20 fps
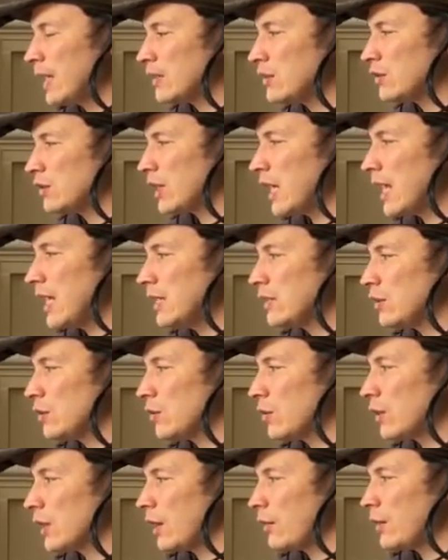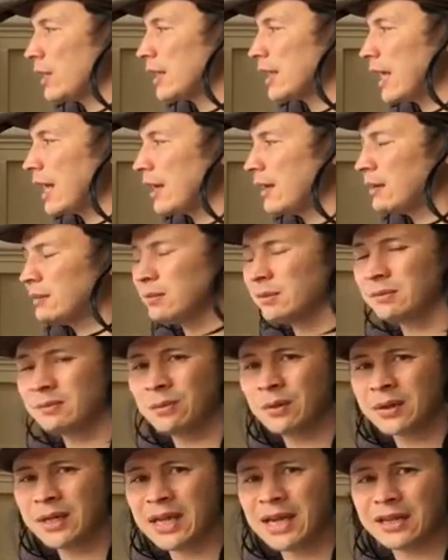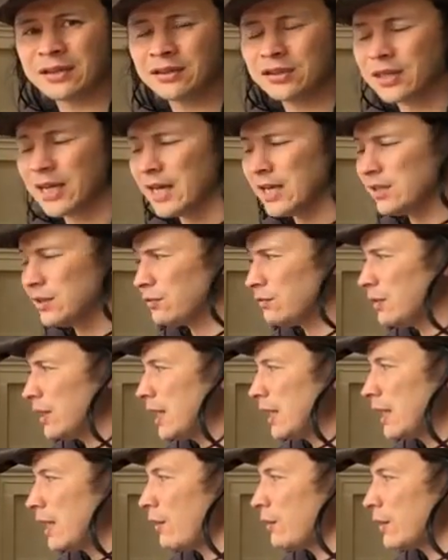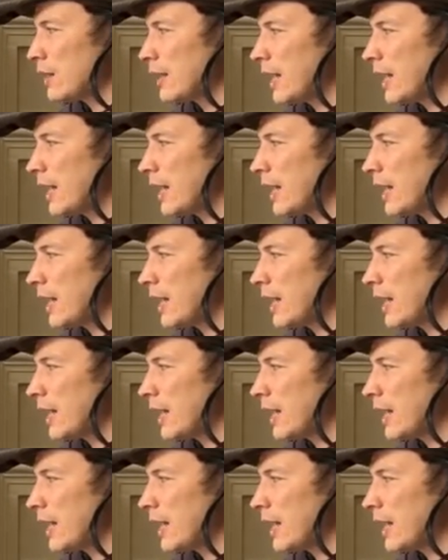exchanging or going down, well yeah, exchanging really, going